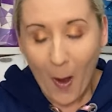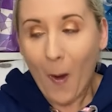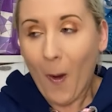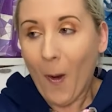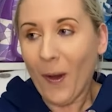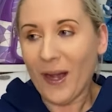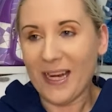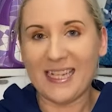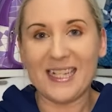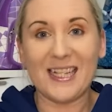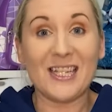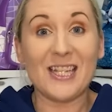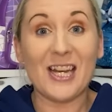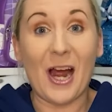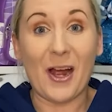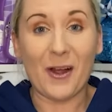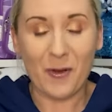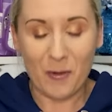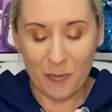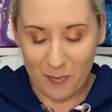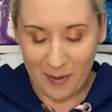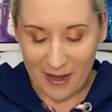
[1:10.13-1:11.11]
Oh, it's the
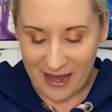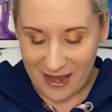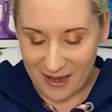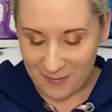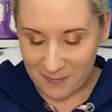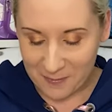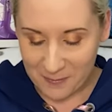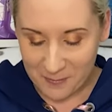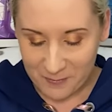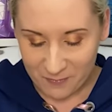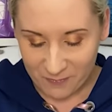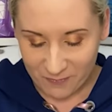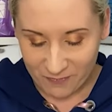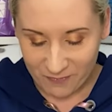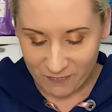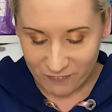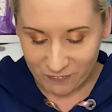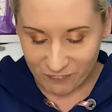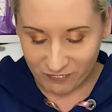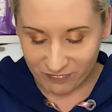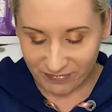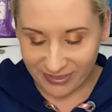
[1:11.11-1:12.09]
tangled pair.
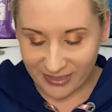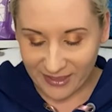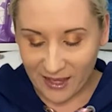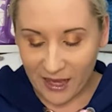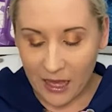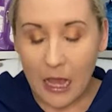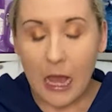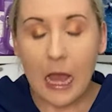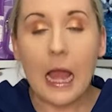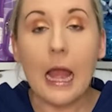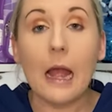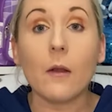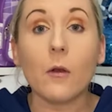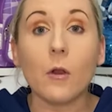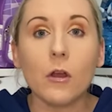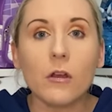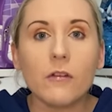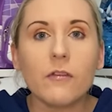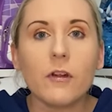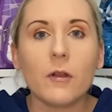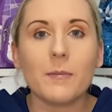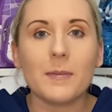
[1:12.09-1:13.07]
How
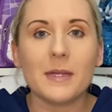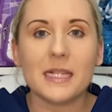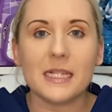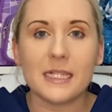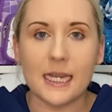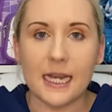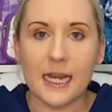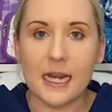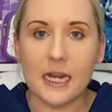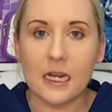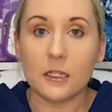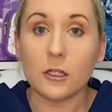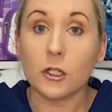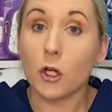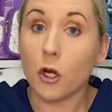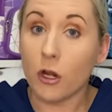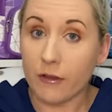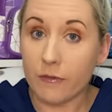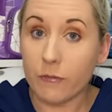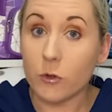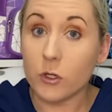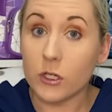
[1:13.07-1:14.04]
long have I been saying that
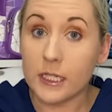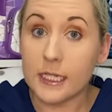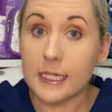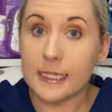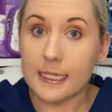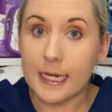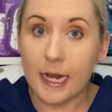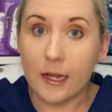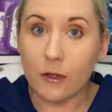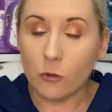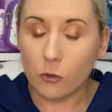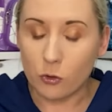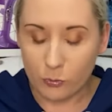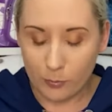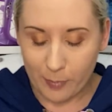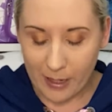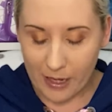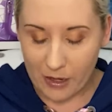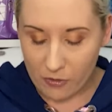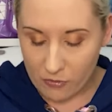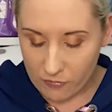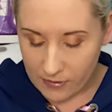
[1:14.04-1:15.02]
I've wanted a tangled
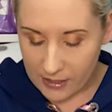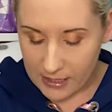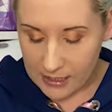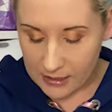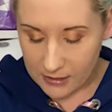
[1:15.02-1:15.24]
pair of ears?